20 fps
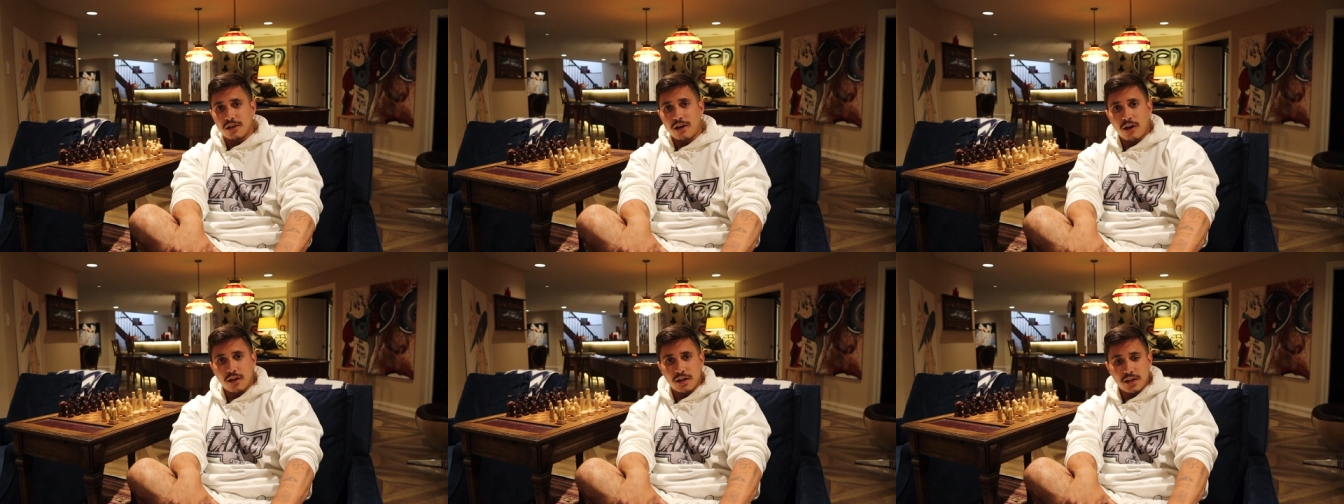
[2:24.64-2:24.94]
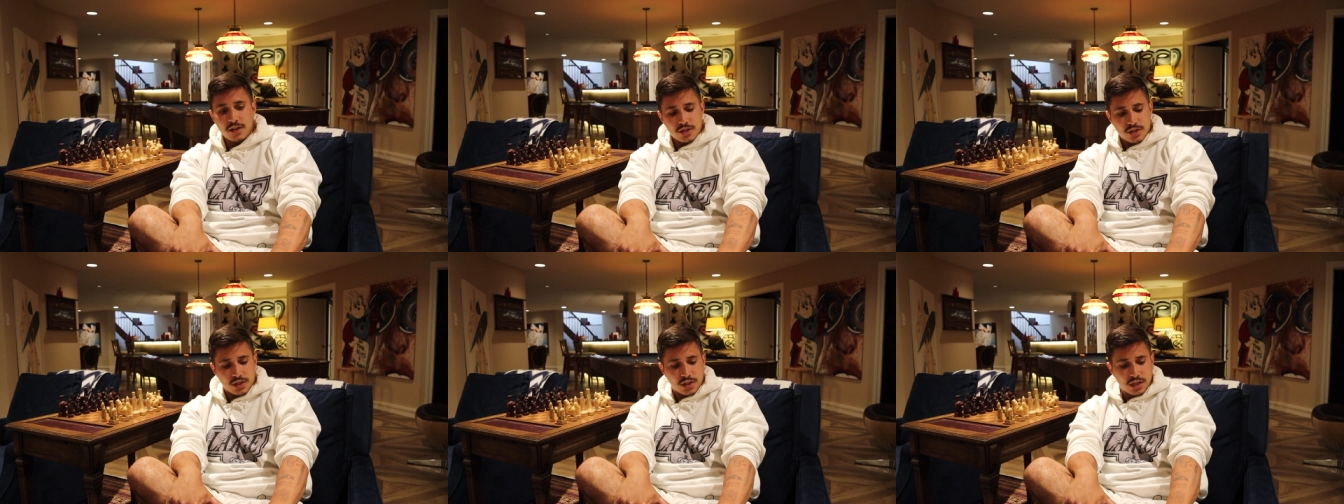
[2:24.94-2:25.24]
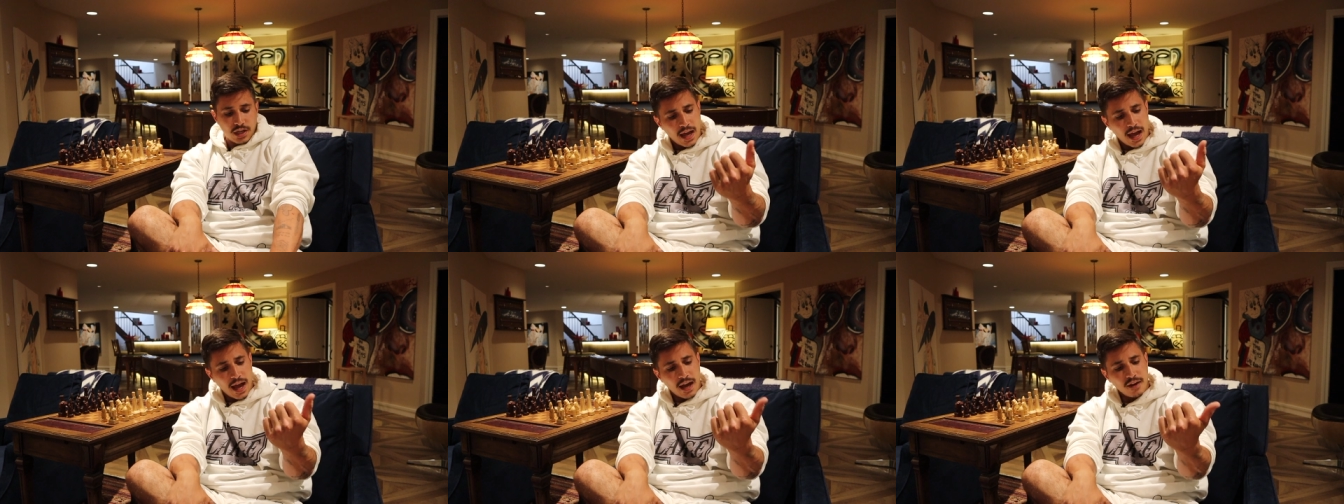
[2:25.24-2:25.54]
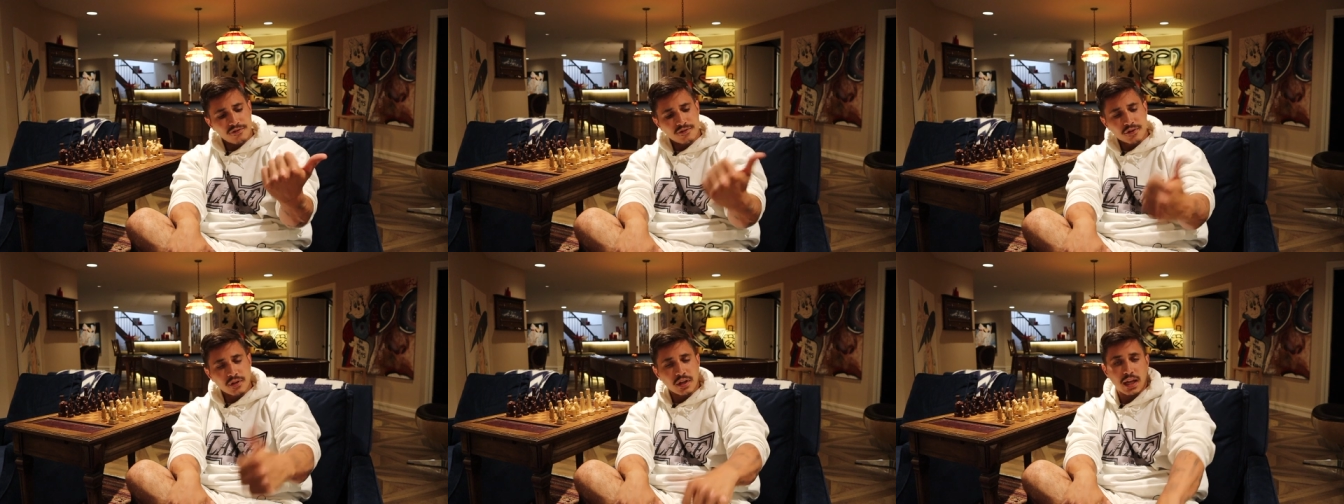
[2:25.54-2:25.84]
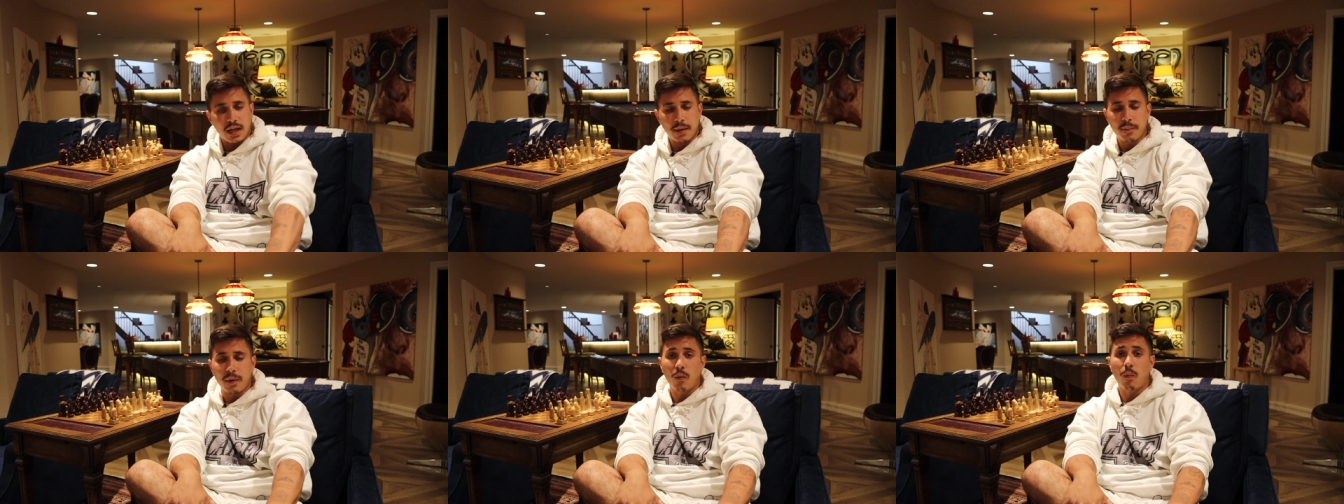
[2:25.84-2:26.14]
cottage. After
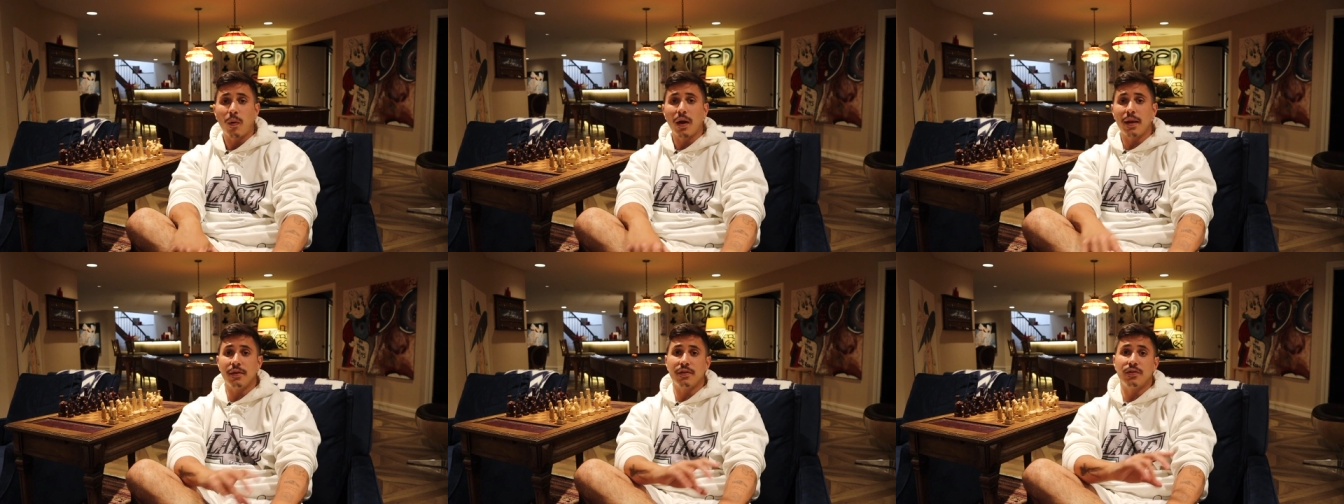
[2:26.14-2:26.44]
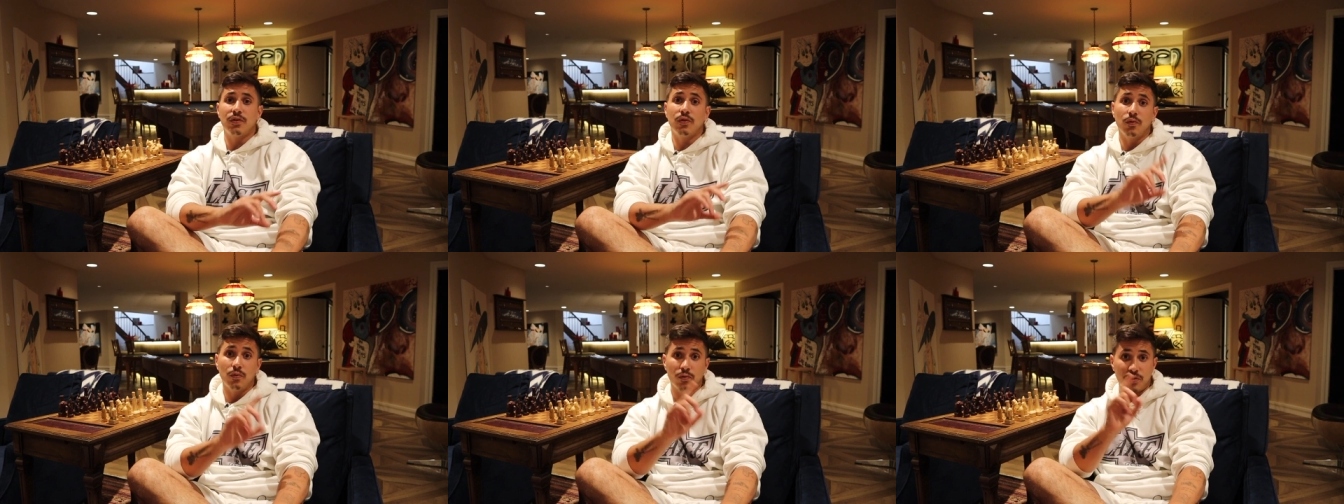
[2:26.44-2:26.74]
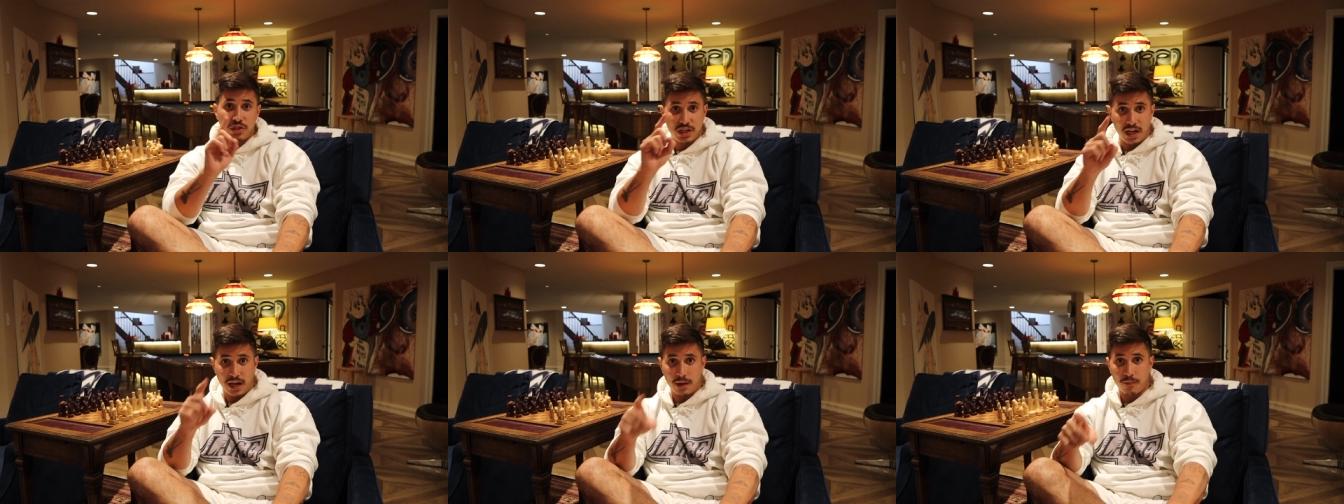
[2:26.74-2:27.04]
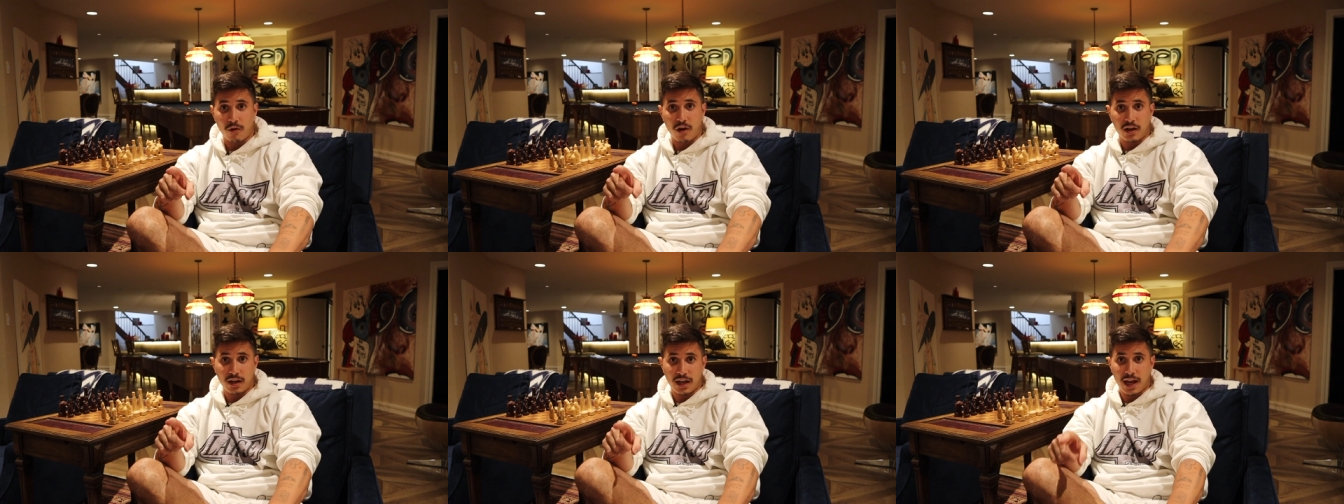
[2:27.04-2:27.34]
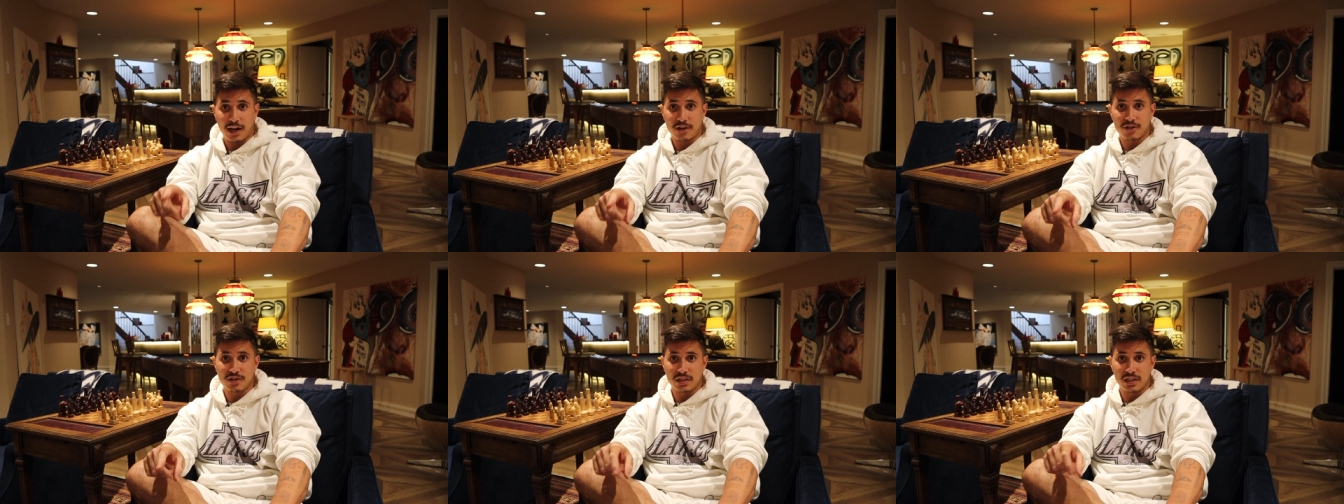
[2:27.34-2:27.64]
him, I went to Shamrock
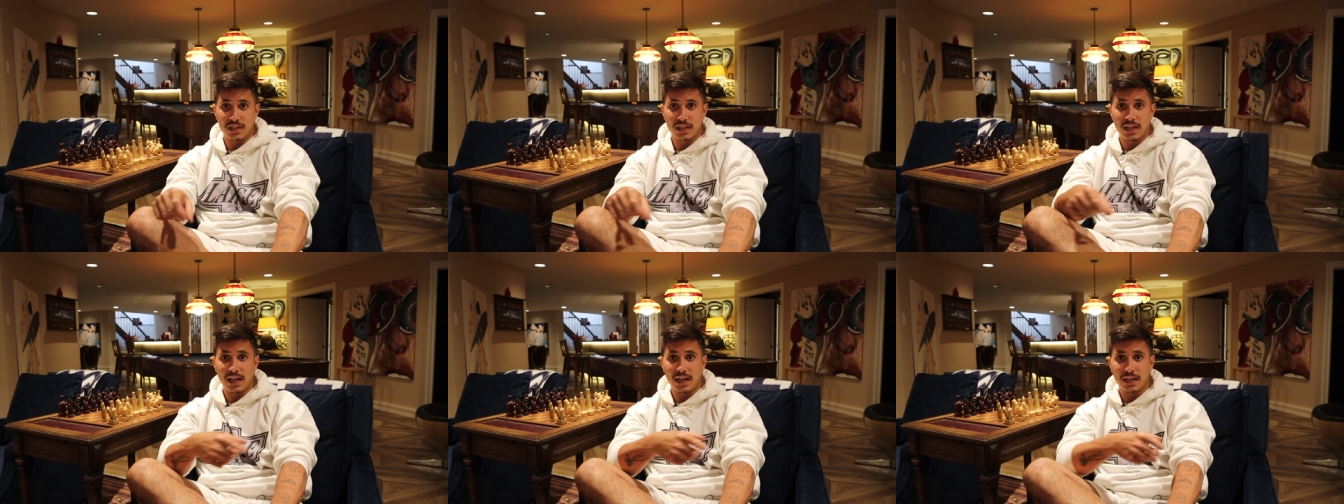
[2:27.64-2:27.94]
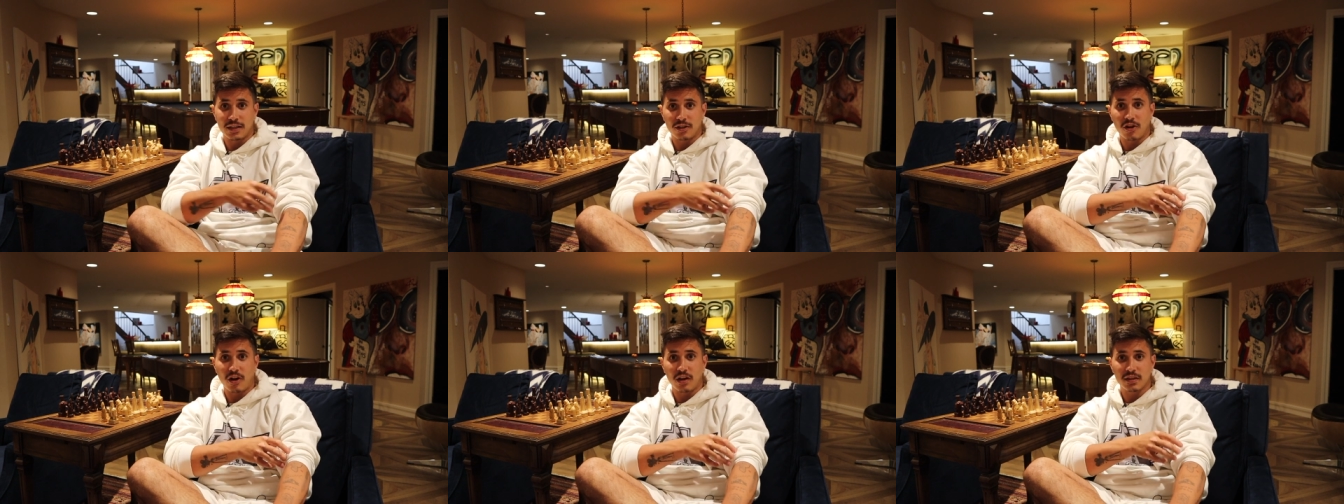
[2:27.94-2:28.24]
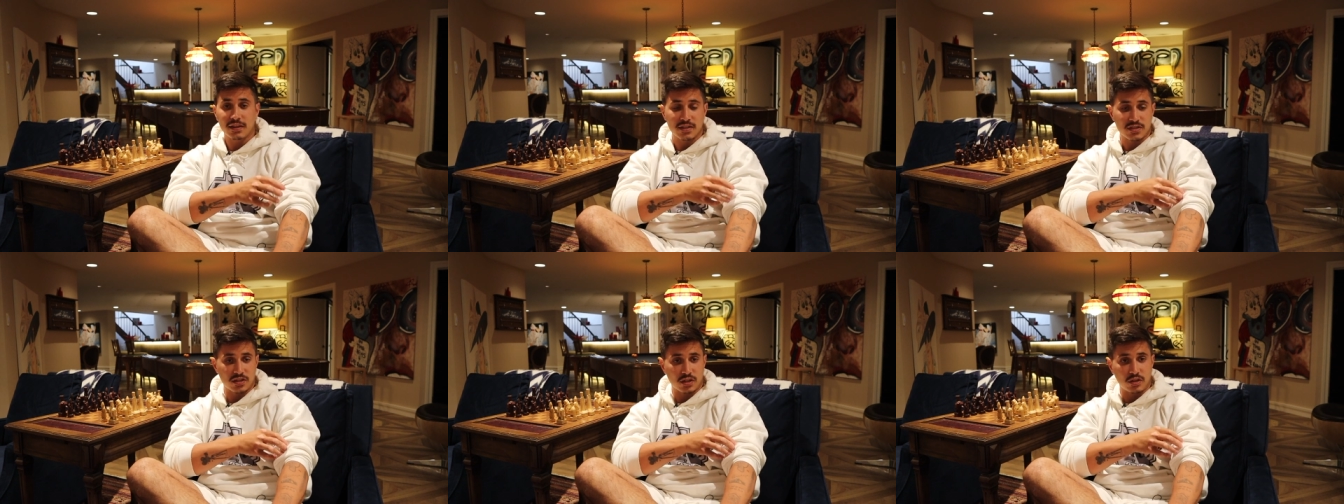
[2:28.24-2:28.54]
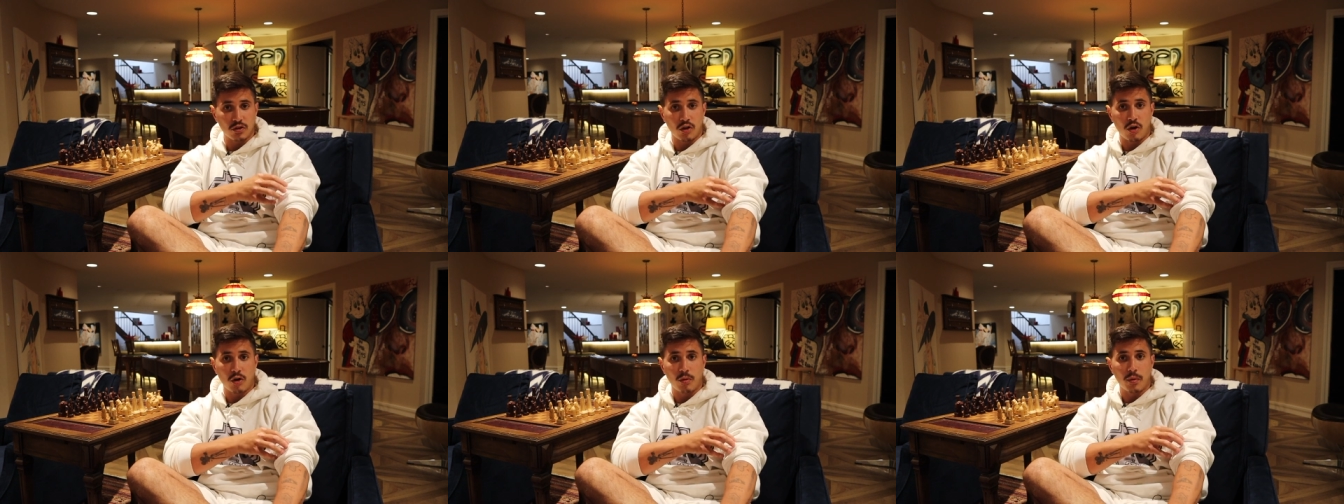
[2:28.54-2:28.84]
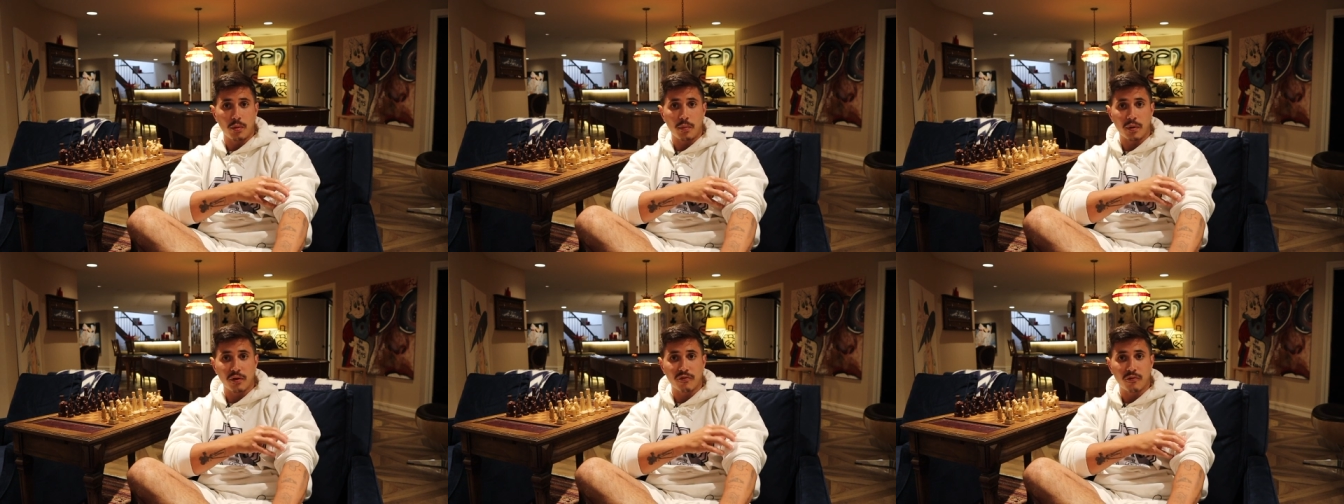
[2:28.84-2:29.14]
actually and got this globe on my